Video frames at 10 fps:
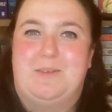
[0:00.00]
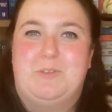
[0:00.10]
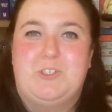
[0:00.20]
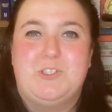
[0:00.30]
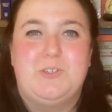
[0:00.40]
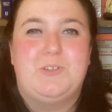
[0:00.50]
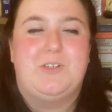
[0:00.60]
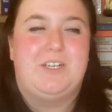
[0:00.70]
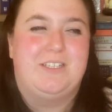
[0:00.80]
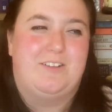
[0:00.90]
I'm
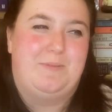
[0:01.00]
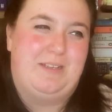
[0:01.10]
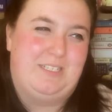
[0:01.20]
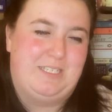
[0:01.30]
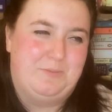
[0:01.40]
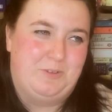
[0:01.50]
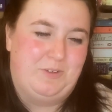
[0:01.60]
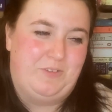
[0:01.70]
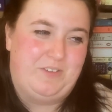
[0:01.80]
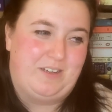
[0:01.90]
sure there are plenty
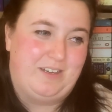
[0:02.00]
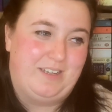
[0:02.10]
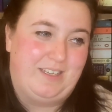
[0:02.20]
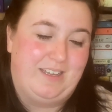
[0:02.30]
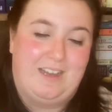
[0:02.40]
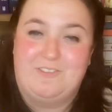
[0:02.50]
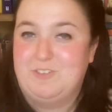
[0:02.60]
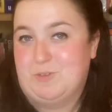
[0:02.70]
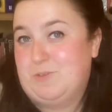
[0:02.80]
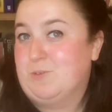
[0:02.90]
more that I have
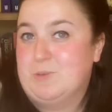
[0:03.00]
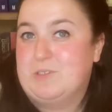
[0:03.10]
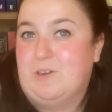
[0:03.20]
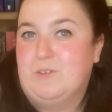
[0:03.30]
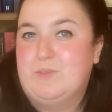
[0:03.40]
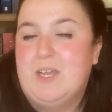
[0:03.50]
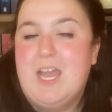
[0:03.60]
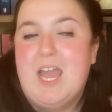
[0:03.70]
not thought of.